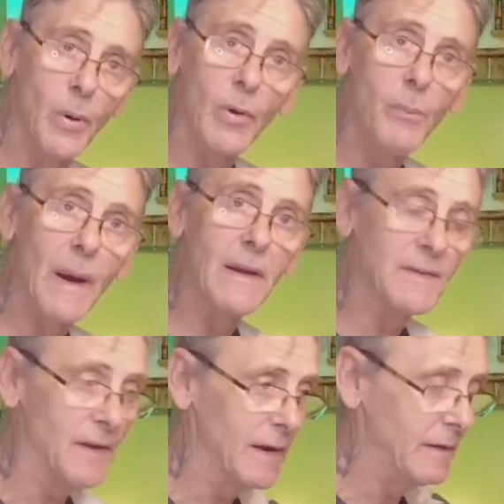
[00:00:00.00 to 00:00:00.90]
put a
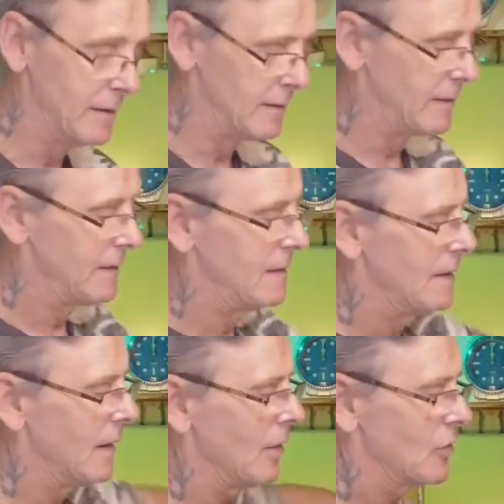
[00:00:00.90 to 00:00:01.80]
pellet in,
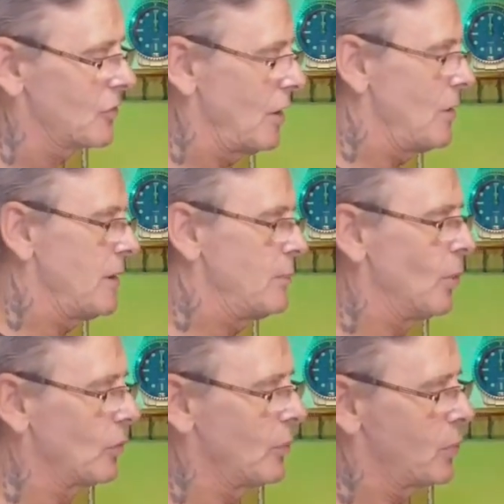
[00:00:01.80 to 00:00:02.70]
and I slowly
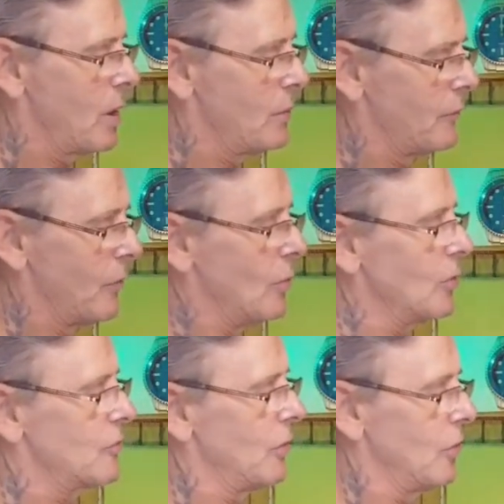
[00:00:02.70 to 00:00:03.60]
pulled the probe
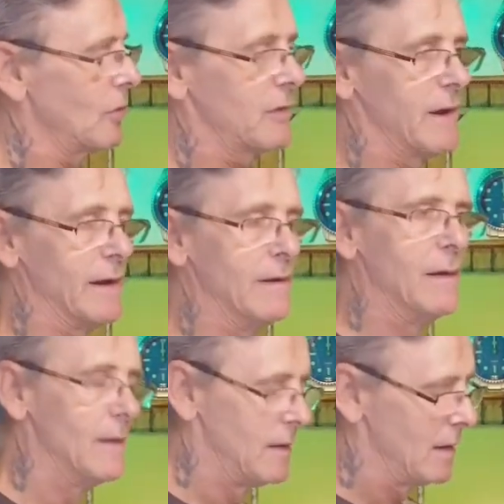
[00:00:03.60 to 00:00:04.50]
forwards and looked in,
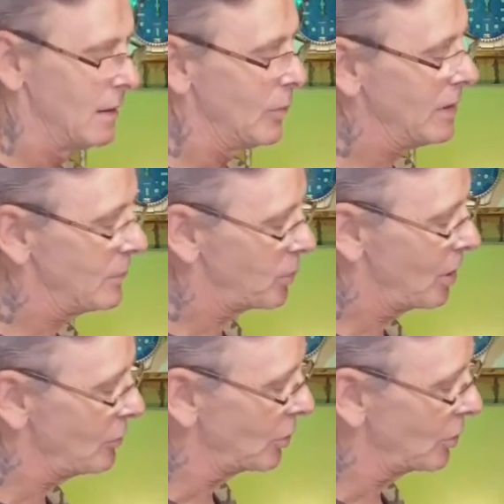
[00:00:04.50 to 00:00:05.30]
and when the probe